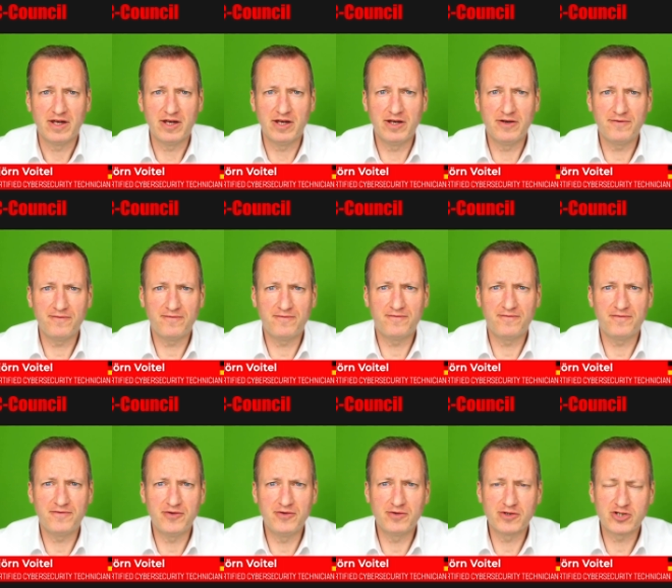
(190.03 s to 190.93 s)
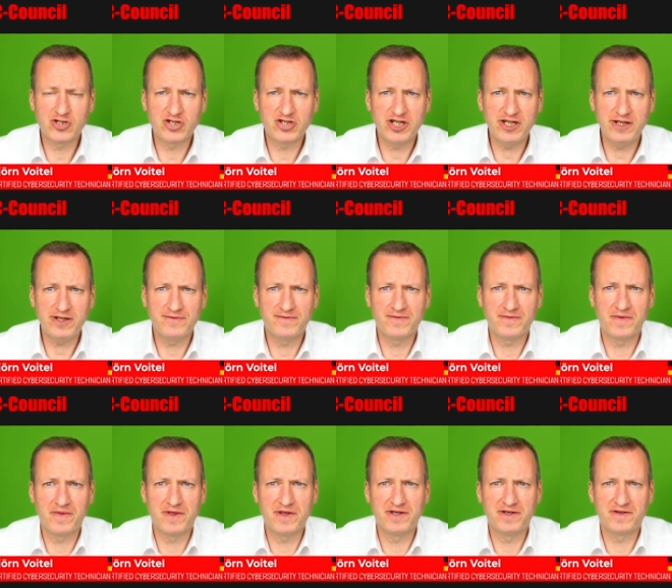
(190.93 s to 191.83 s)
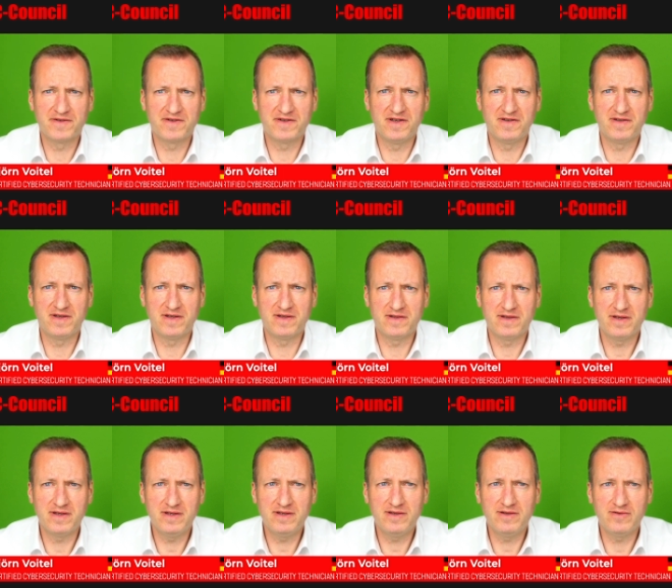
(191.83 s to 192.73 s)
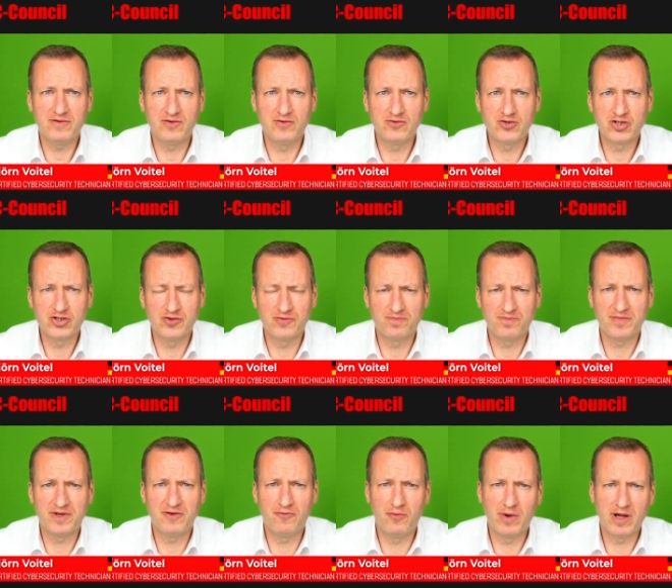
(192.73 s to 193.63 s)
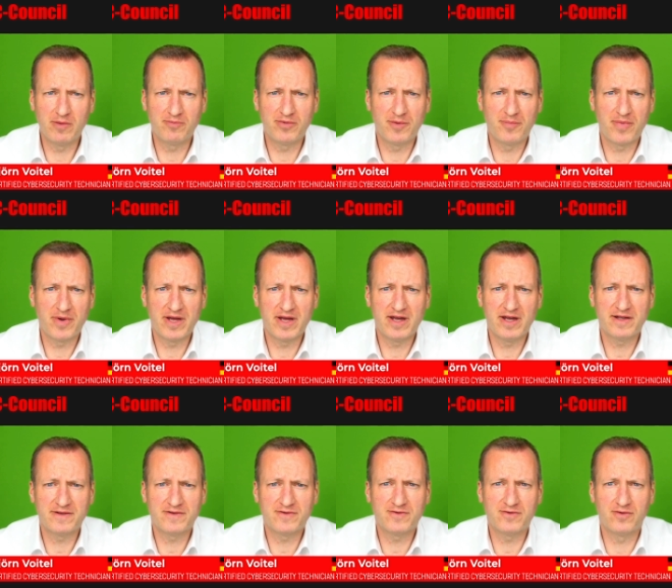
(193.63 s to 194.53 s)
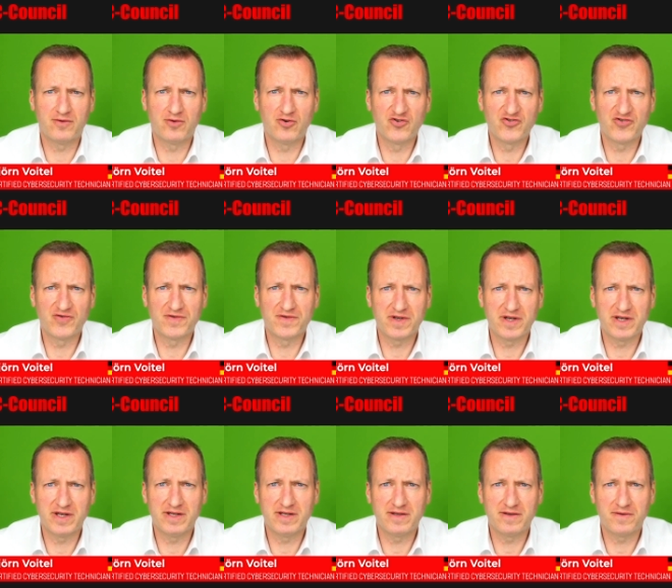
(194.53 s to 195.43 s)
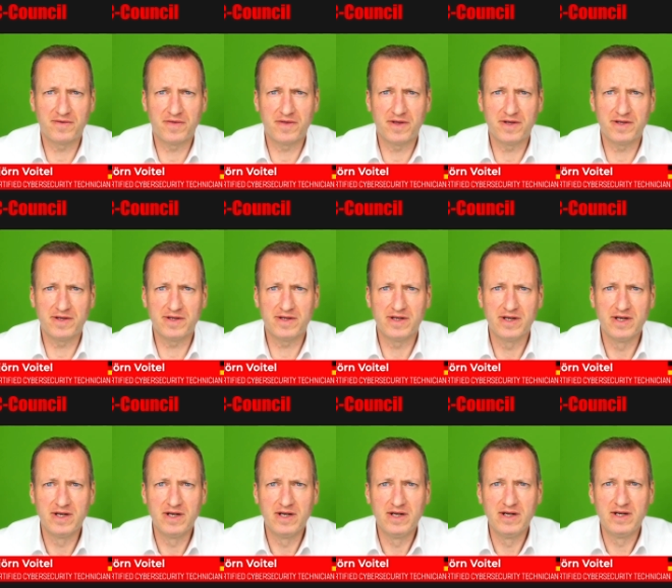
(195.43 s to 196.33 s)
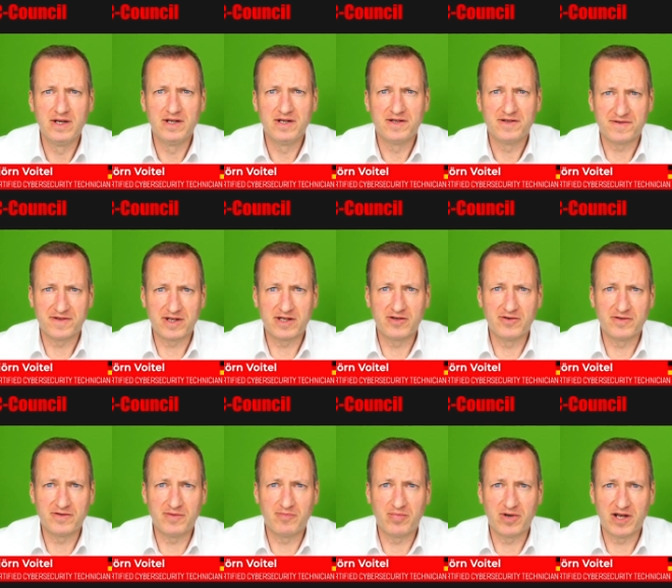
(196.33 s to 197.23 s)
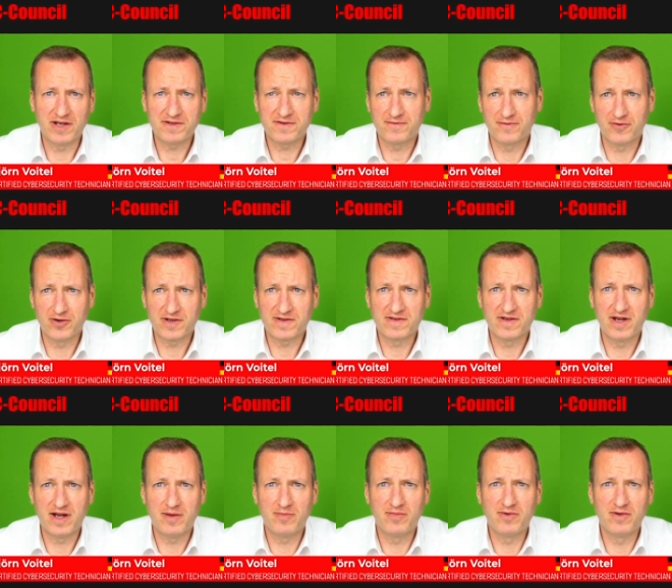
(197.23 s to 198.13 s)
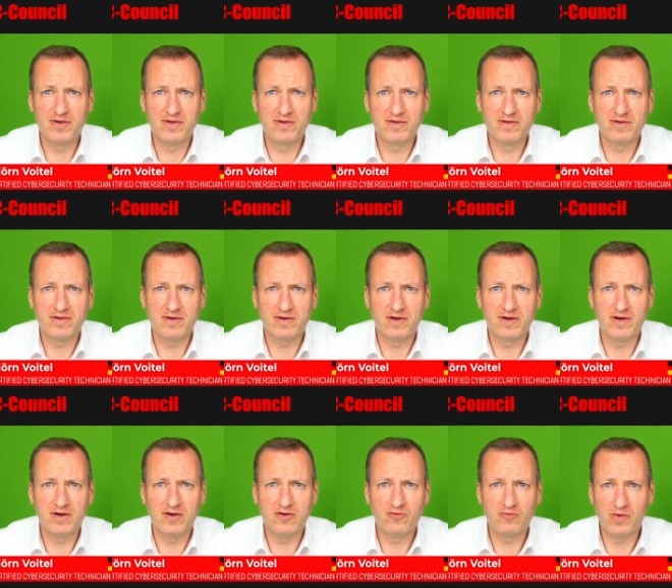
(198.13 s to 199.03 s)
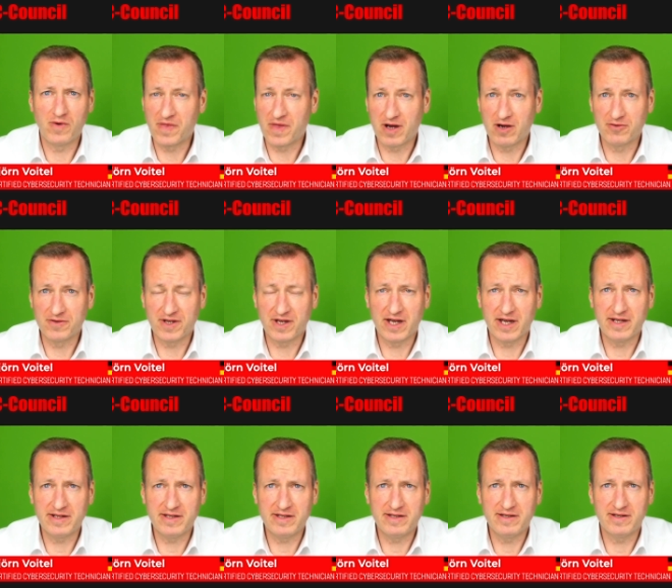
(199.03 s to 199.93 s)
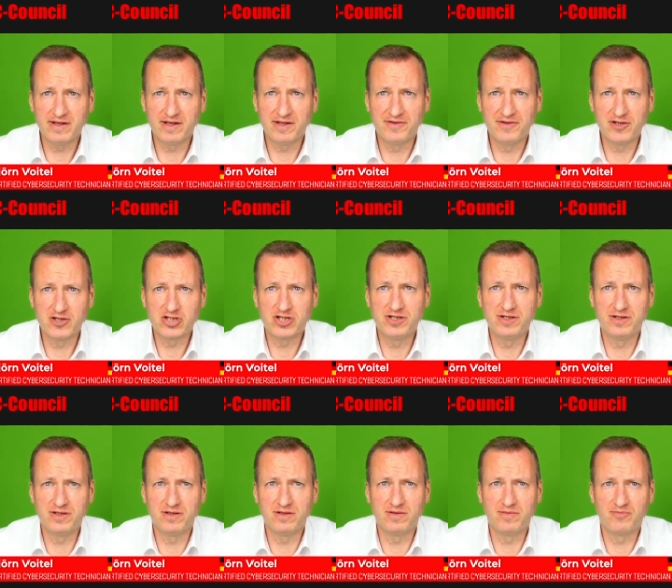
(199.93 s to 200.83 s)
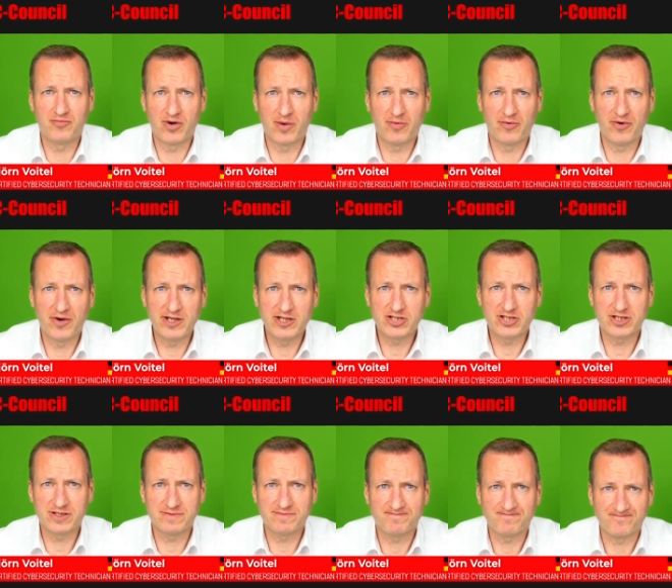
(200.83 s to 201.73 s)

If you achieve the CCT, you should be well prepared to also take the Security Plus, for example, uh, without any additional preparation.